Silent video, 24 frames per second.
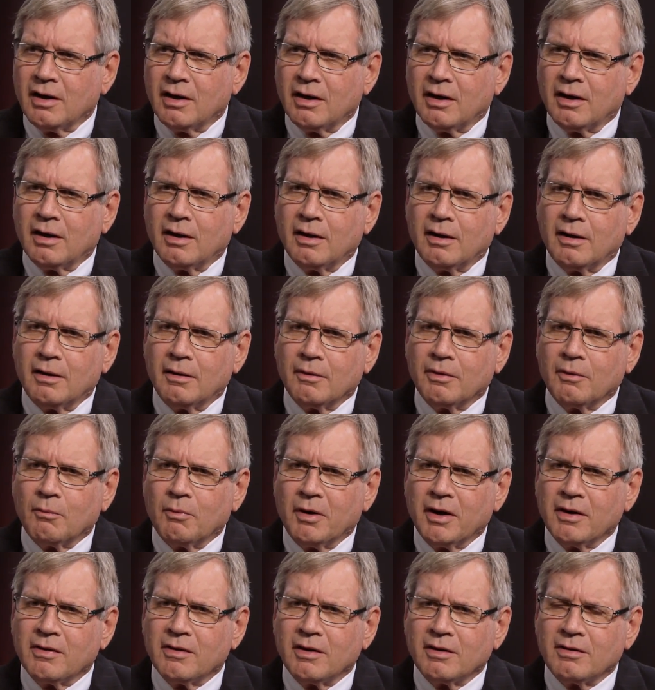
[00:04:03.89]
The
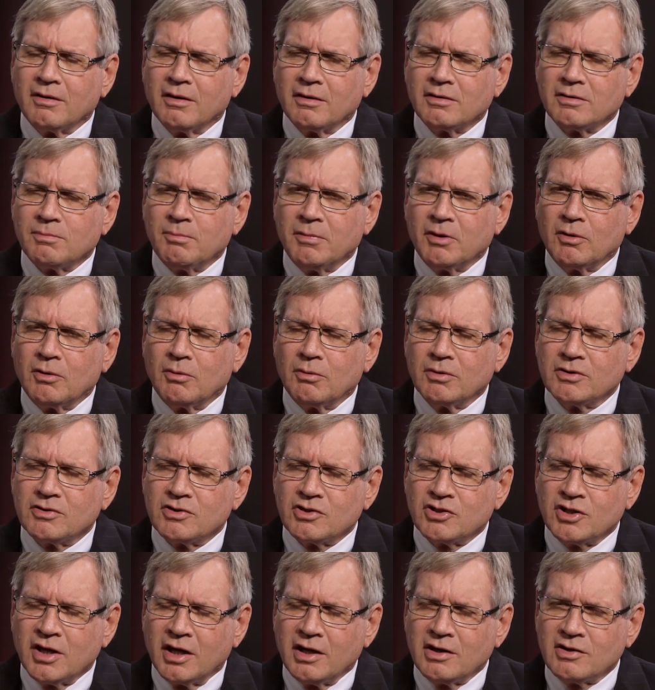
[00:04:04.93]
way that this bill was
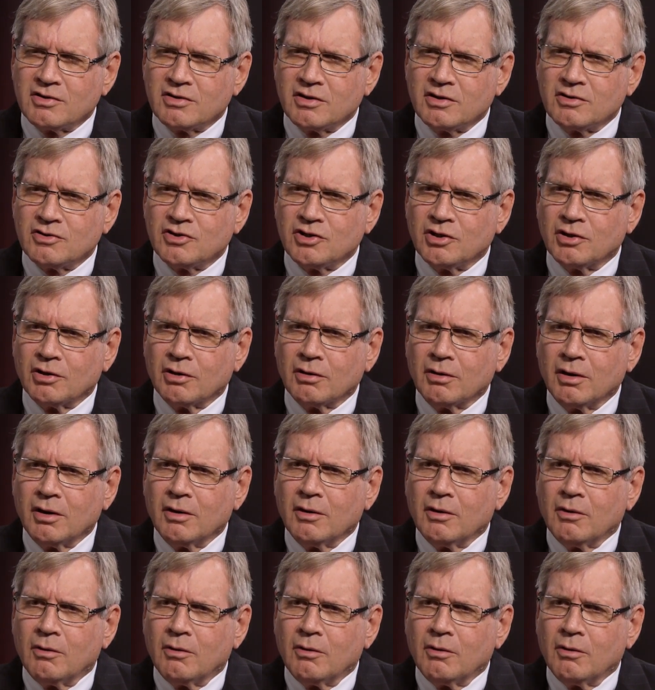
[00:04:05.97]
changed this year